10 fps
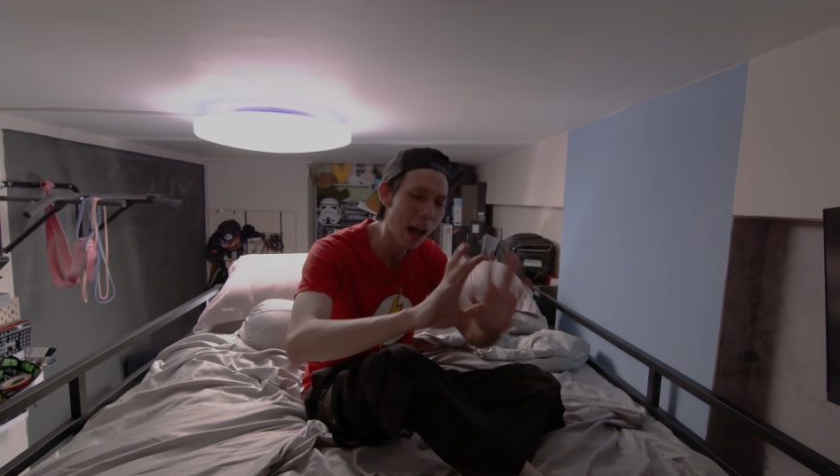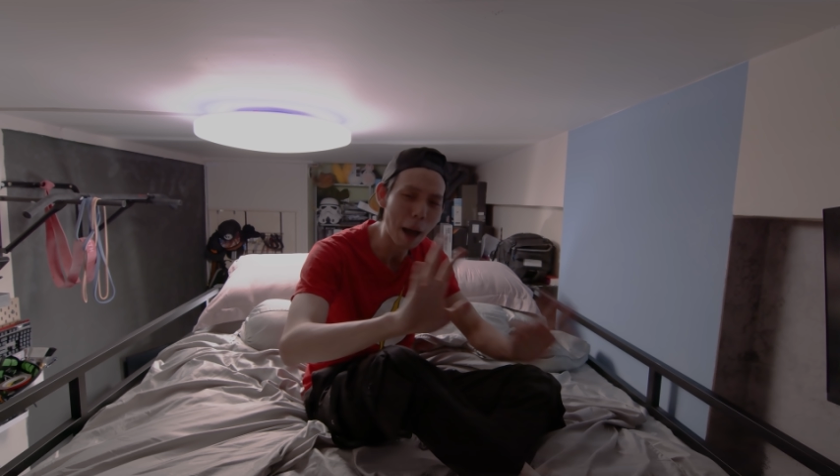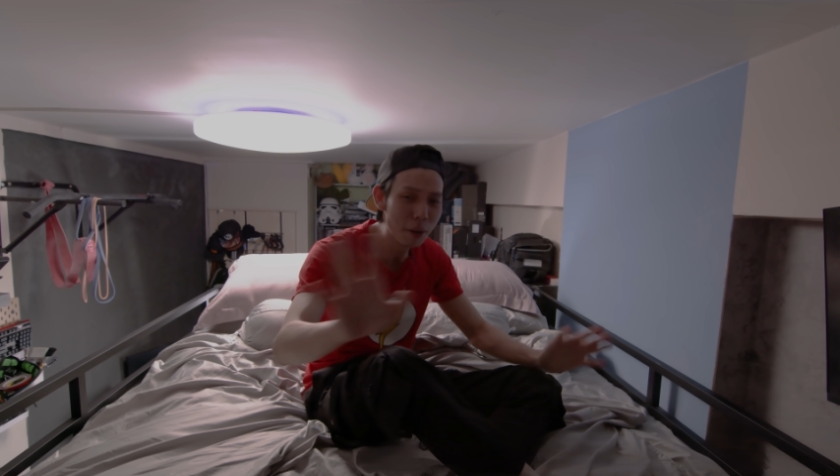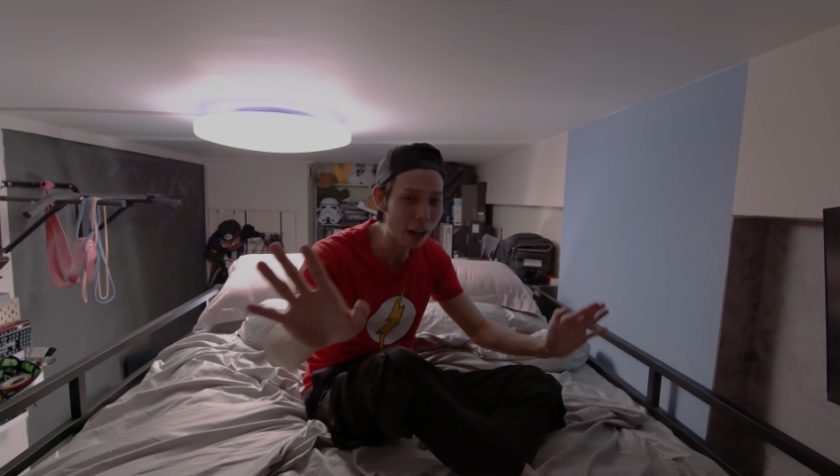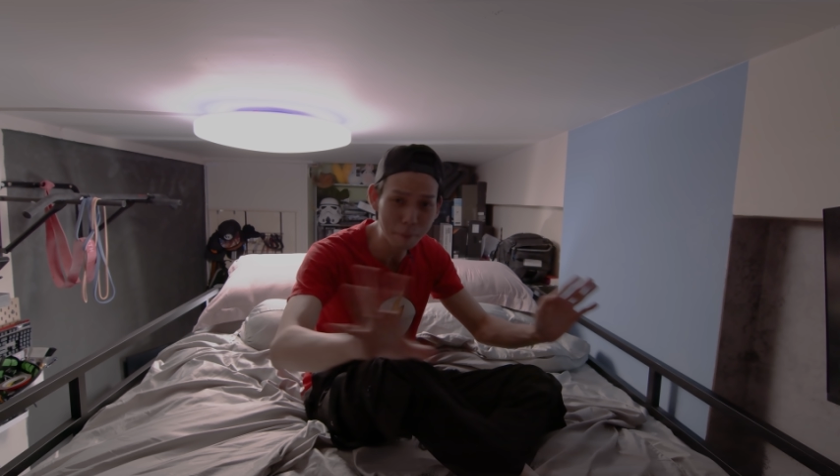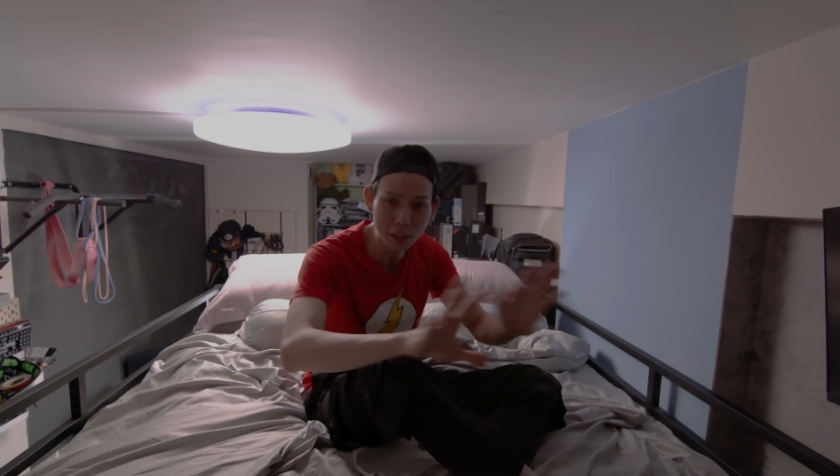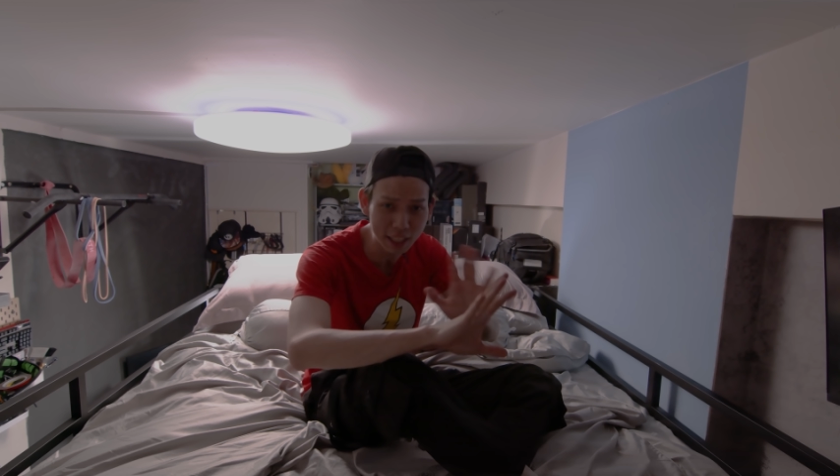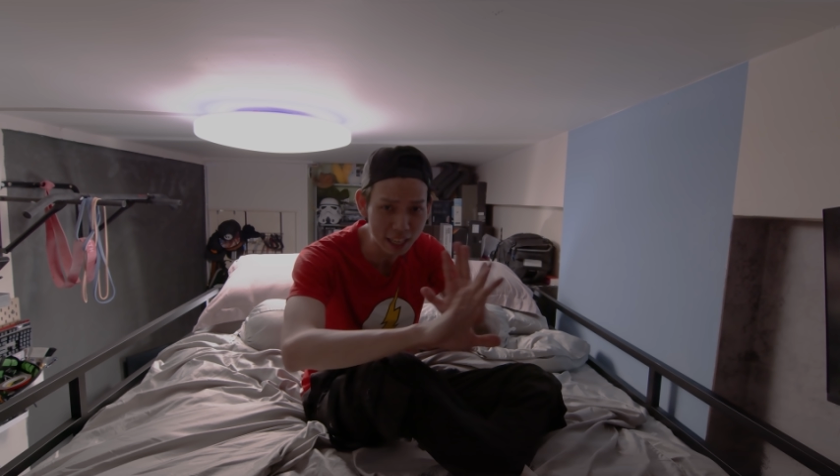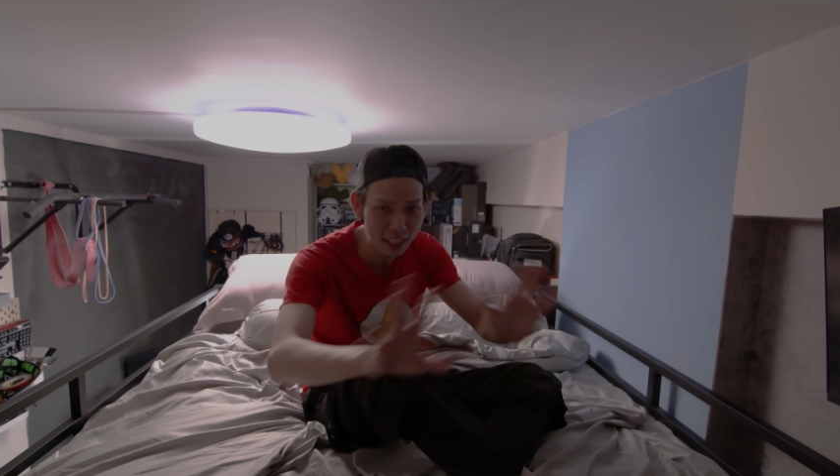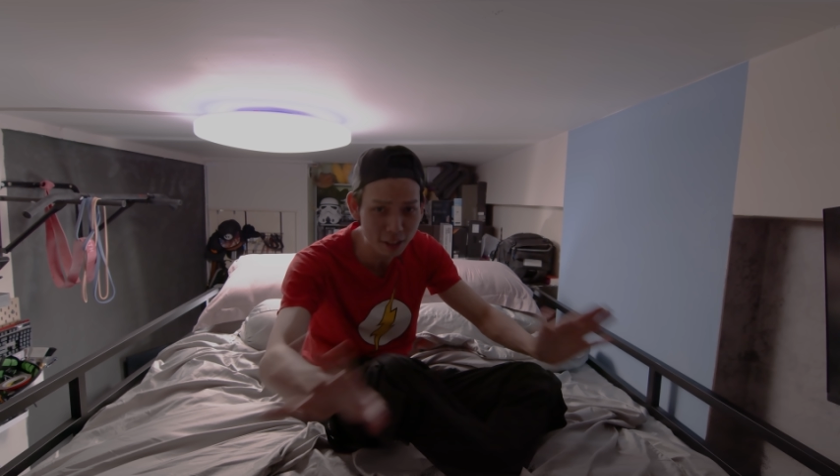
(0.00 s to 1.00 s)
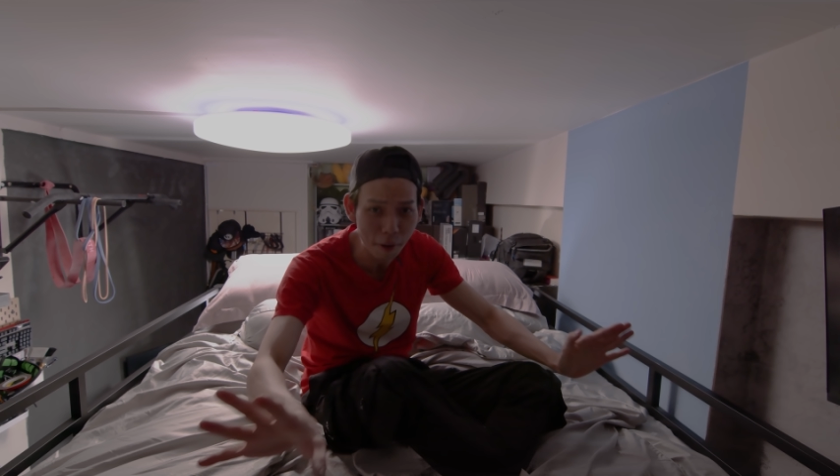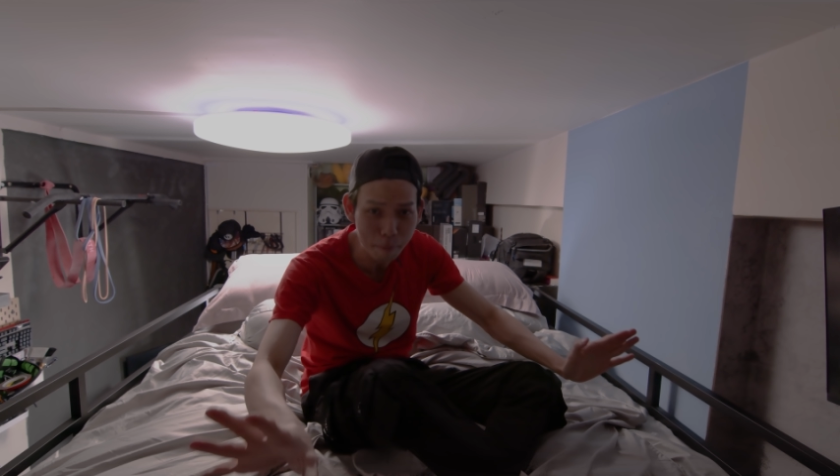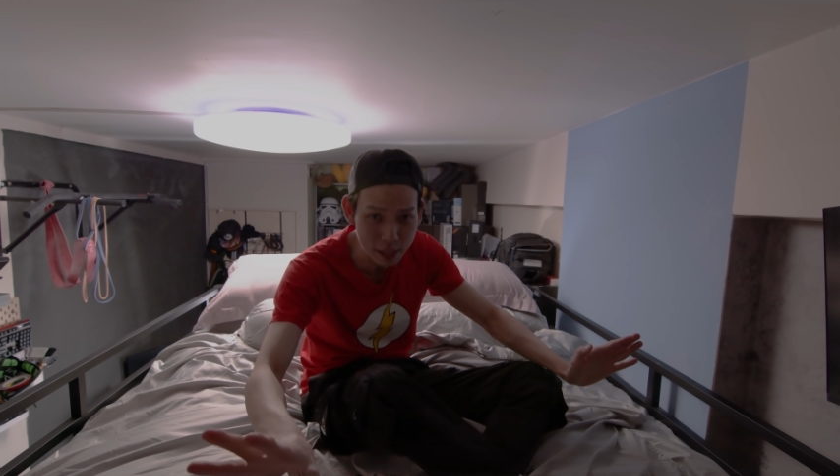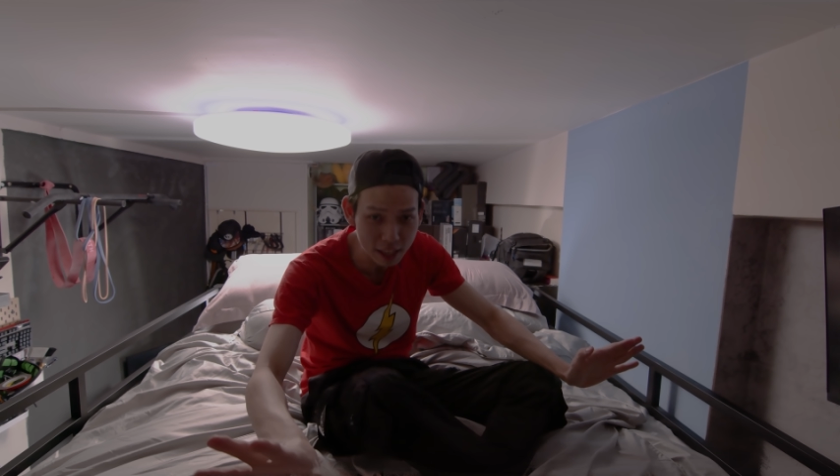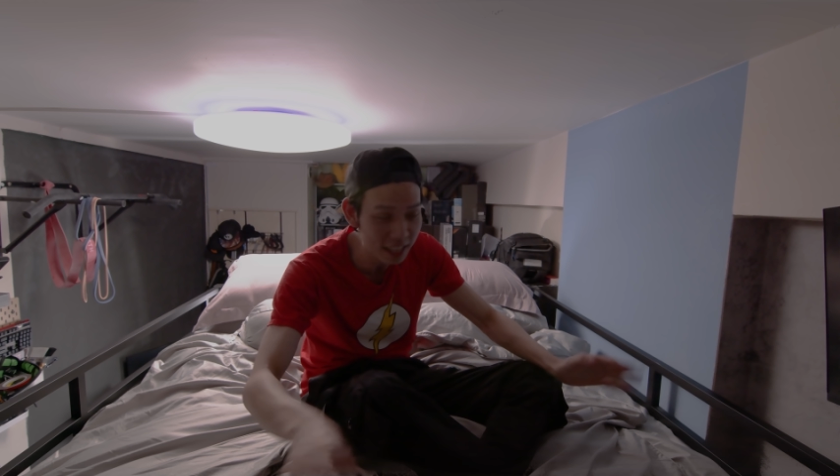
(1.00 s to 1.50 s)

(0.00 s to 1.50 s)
I'm not saying this about PT,